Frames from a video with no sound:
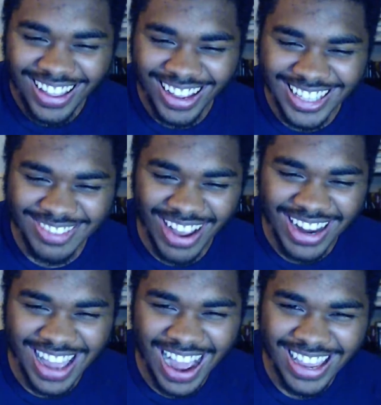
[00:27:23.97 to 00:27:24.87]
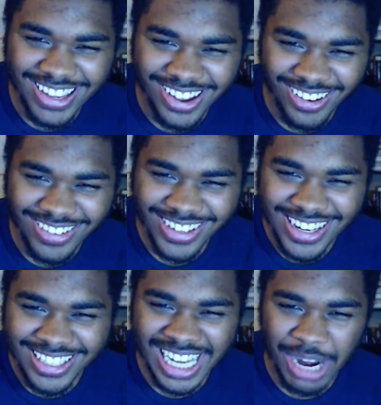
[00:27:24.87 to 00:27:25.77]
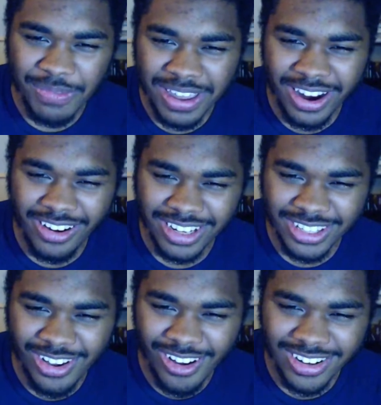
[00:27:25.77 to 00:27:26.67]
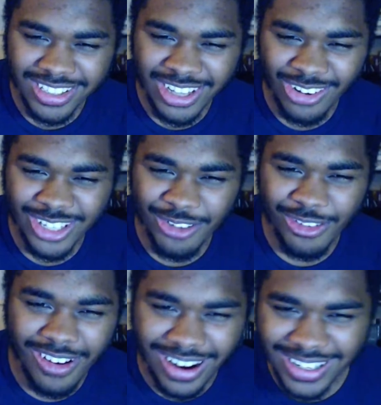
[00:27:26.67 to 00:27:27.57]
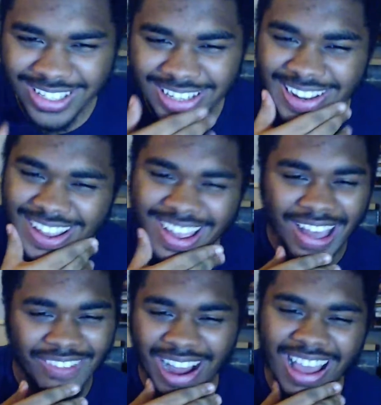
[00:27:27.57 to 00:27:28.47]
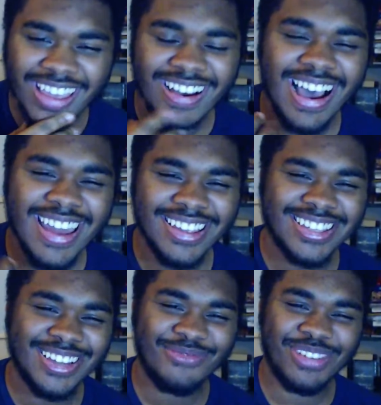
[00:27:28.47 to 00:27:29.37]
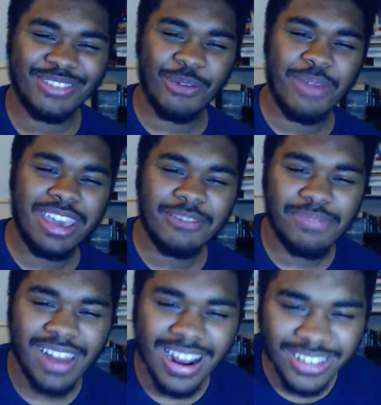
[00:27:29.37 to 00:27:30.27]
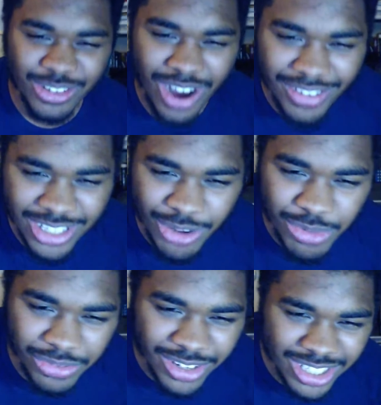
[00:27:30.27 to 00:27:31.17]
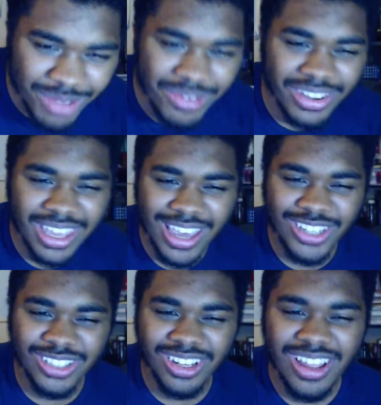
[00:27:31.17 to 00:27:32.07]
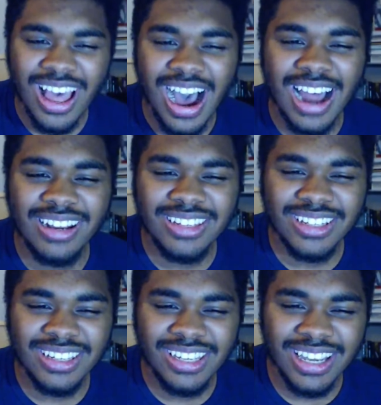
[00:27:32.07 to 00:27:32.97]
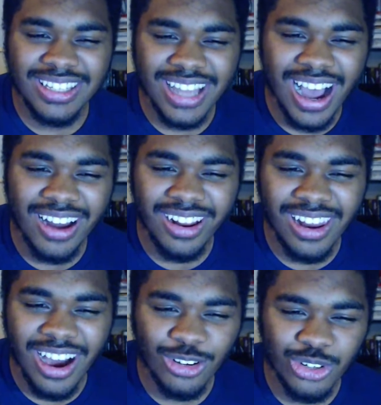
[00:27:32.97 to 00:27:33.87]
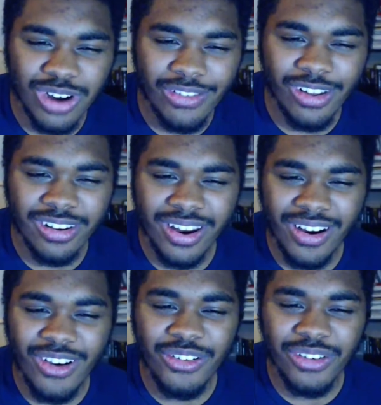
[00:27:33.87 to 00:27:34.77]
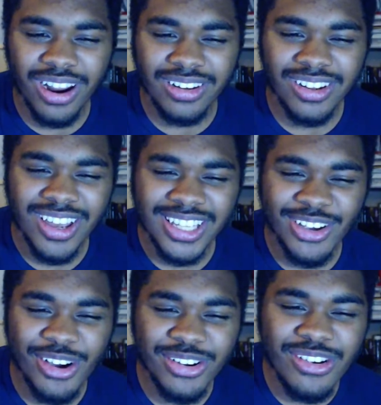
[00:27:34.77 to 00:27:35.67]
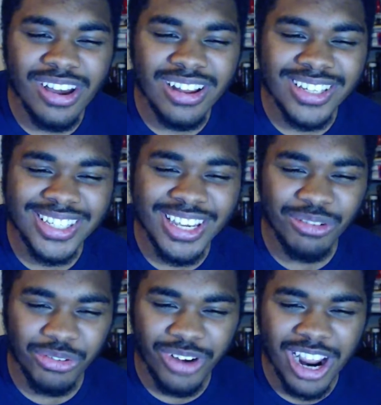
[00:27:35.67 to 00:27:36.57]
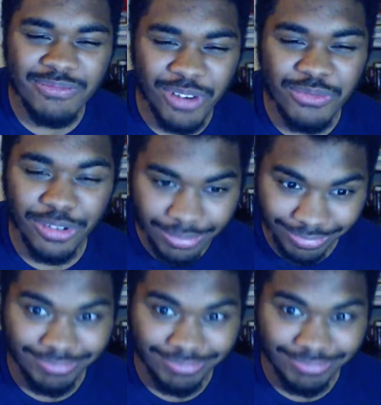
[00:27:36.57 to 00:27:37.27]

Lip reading: It's my dear Aiko. Shut up, you're just girls, go somewhere else. Why are you hiding something? We're making plans to travel somewhere for summer vacation. And kids aren't allowed to travel on their own, right? So we're doing it in secret, right? Punpun.